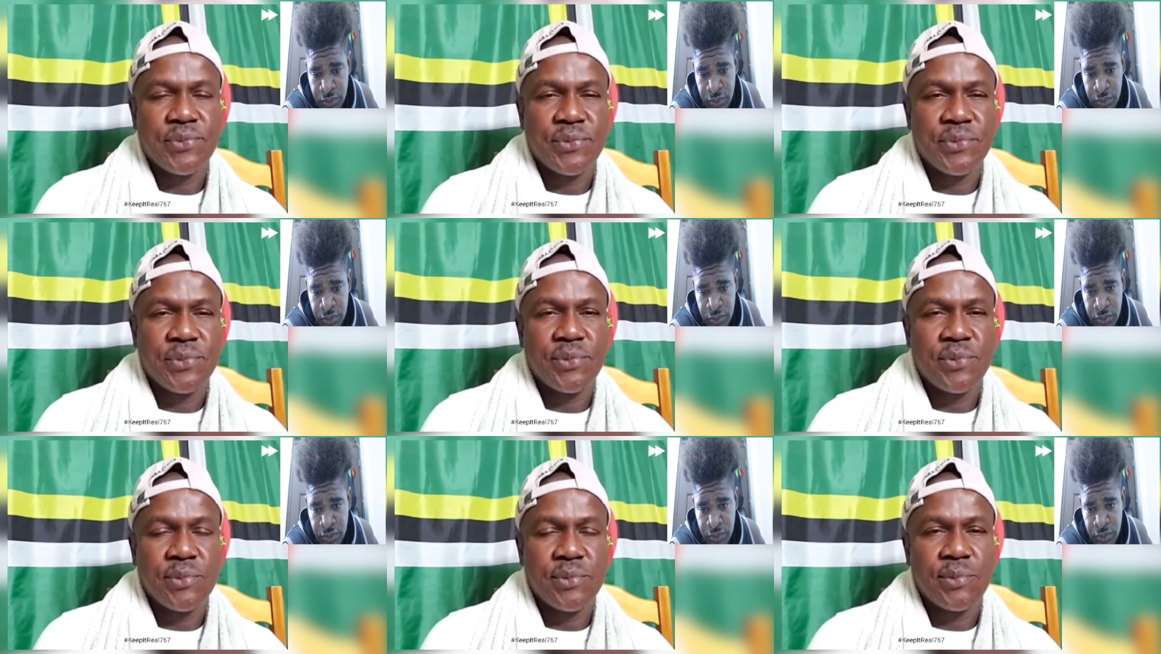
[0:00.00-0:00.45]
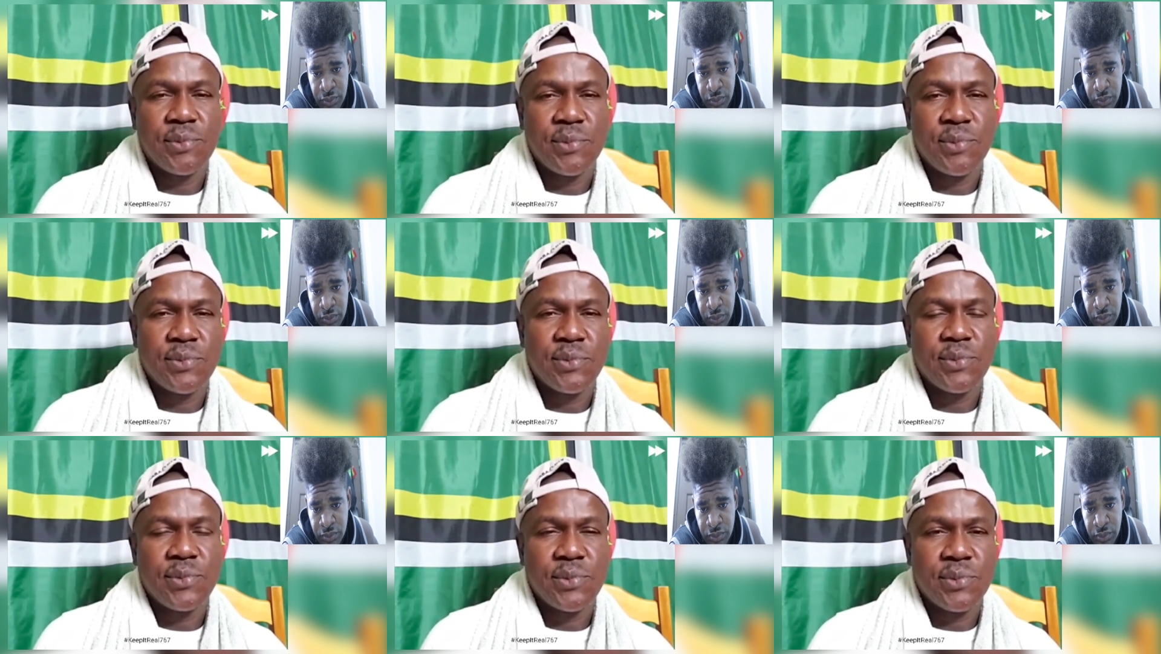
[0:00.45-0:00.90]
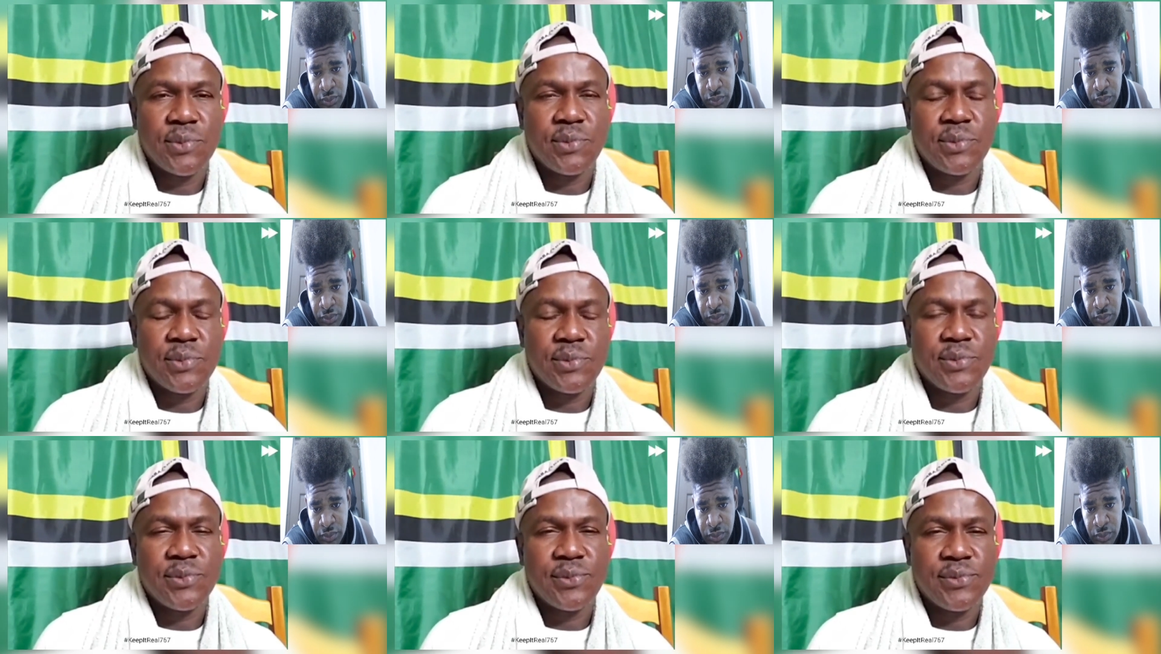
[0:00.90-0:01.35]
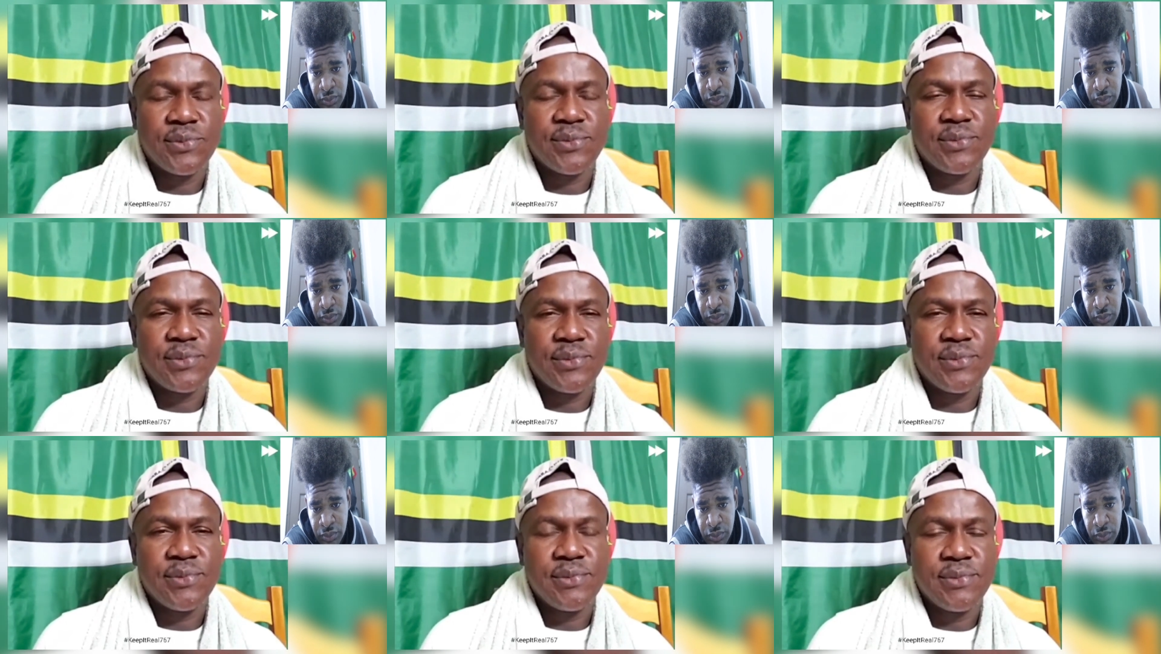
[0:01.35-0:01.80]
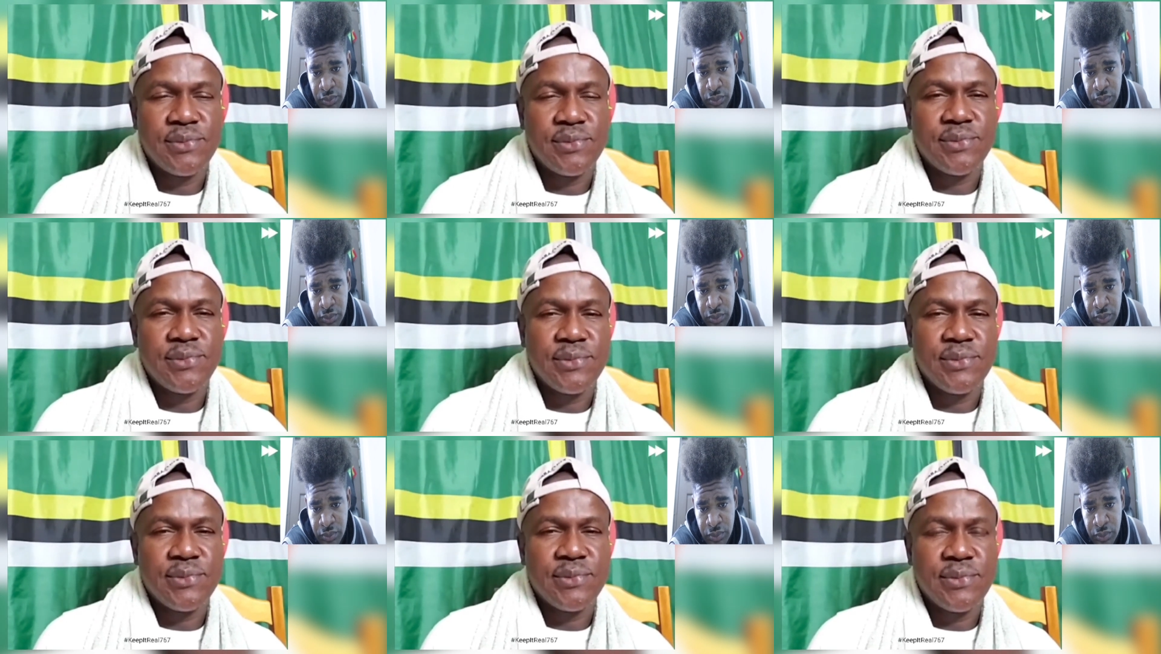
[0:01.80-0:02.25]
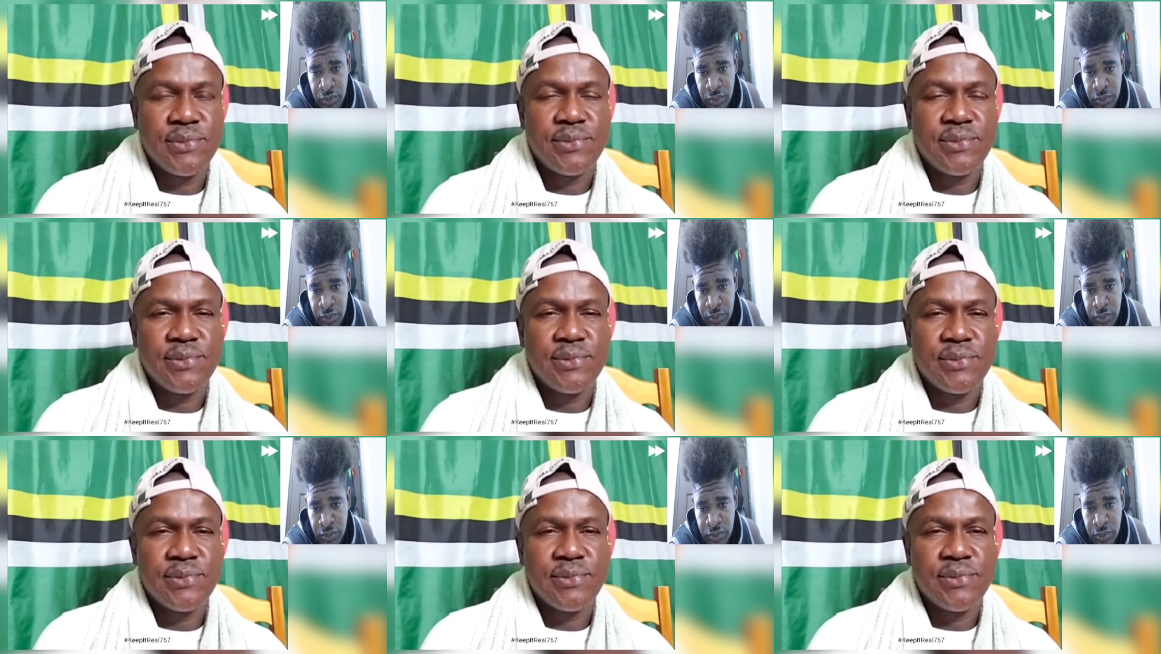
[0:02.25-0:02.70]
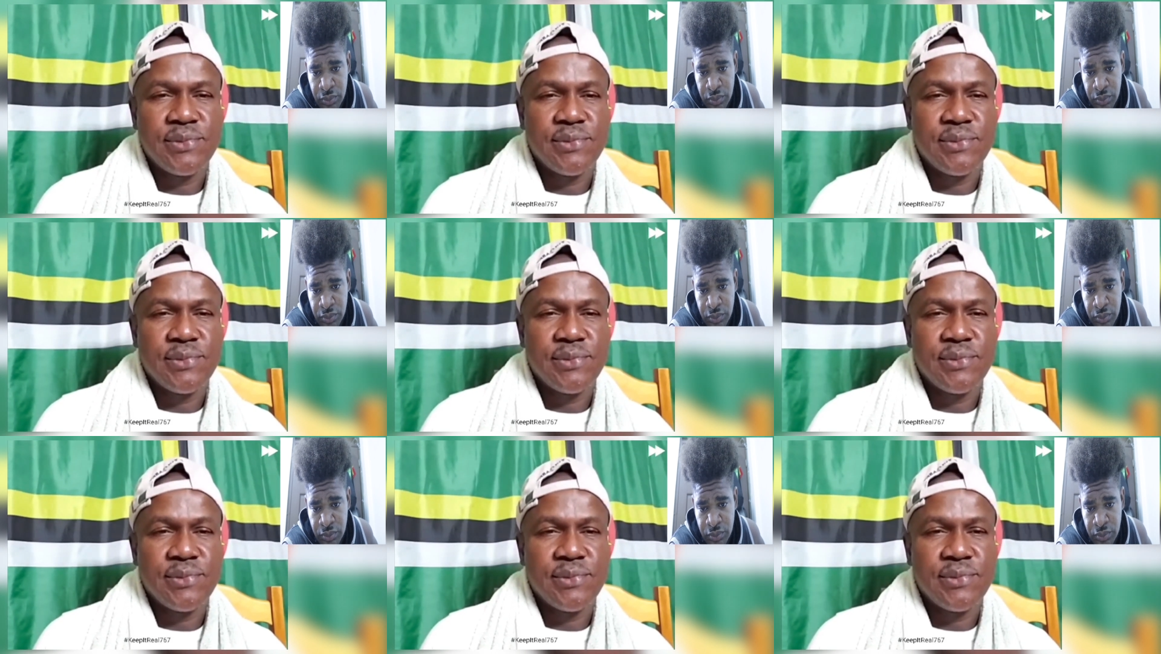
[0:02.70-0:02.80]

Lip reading: No one is speaking in this clip.